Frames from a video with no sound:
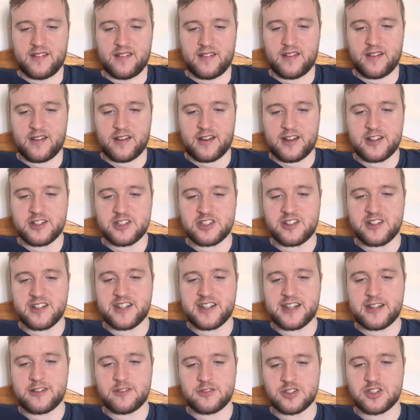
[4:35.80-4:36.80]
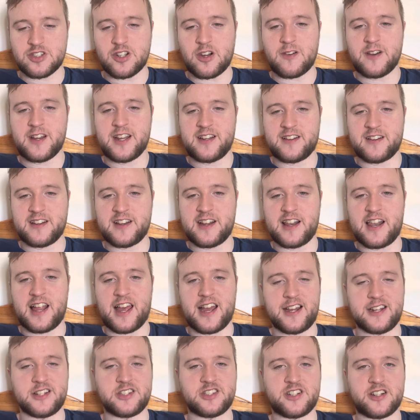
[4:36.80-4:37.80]
because I feel sorry for the
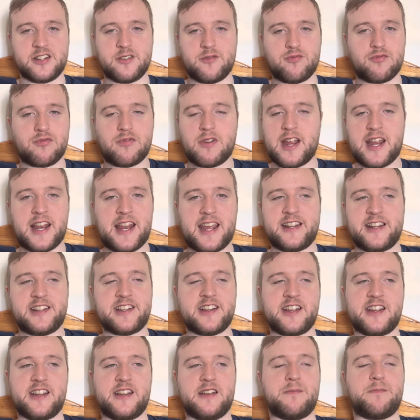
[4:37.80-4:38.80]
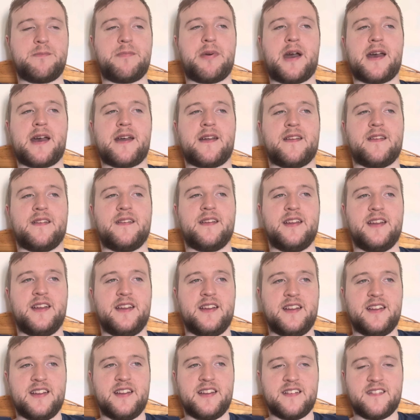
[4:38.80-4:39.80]
lad. I really do. But
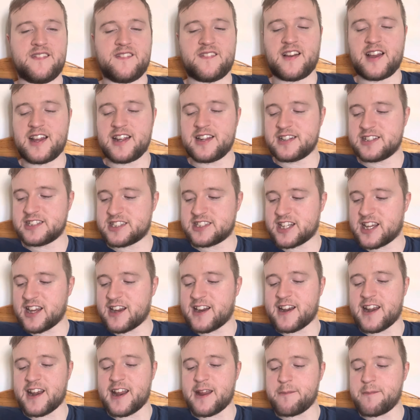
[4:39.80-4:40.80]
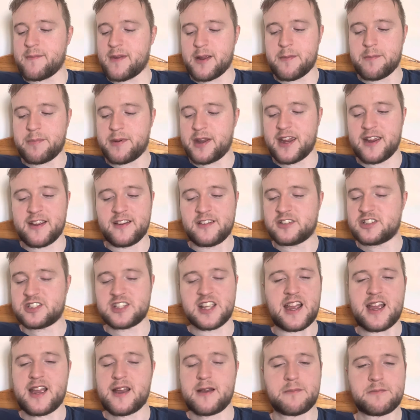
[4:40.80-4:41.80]
fans giving him abuse.
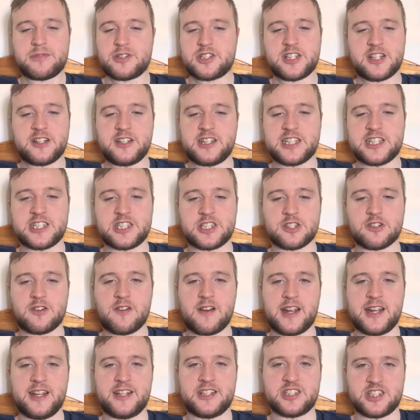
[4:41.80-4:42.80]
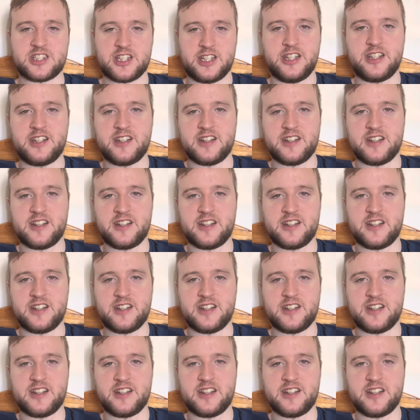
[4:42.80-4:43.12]
Absolute disgrace.